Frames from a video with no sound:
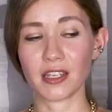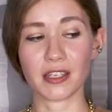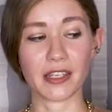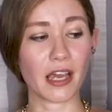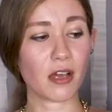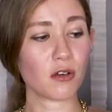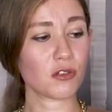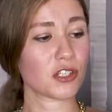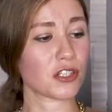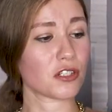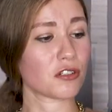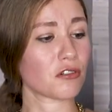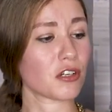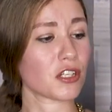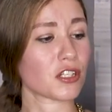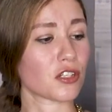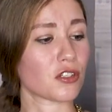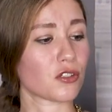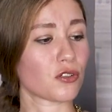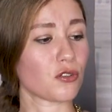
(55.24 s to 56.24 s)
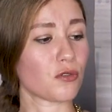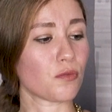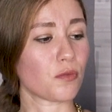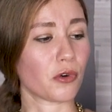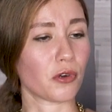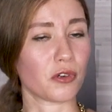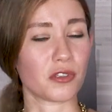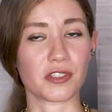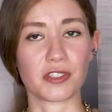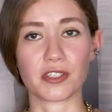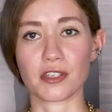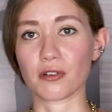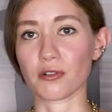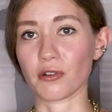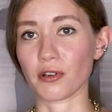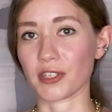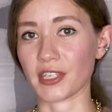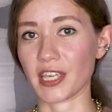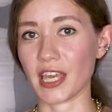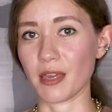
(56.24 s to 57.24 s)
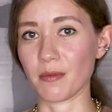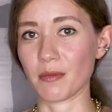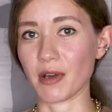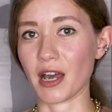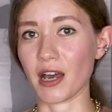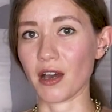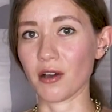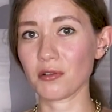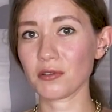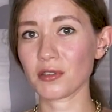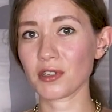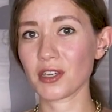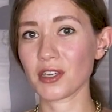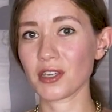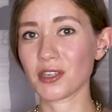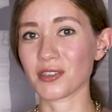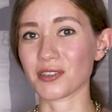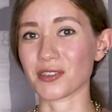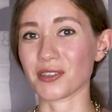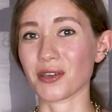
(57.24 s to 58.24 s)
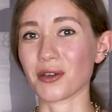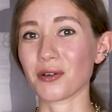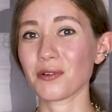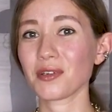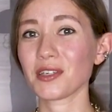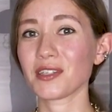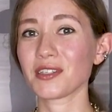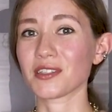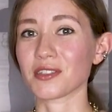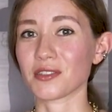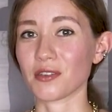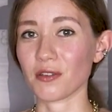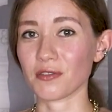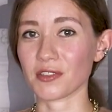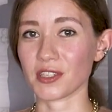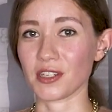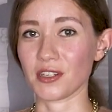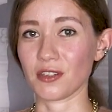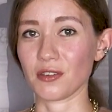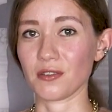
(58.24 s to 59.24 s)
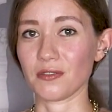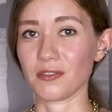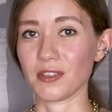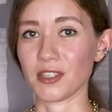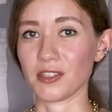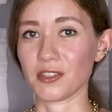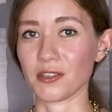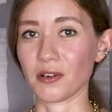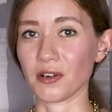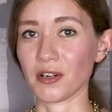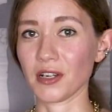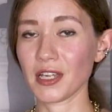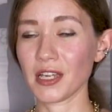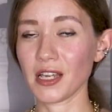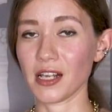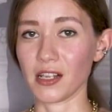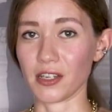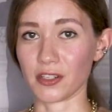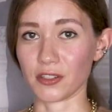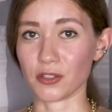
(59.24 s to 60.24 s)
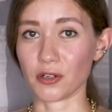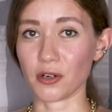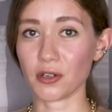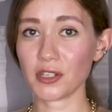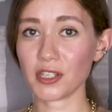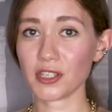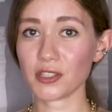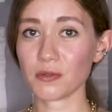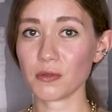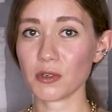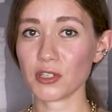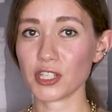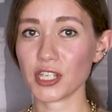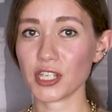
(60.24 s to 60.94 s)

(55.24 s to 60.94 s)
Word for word: Now generation 2.0 came out, so it deserves a new video. Electronics were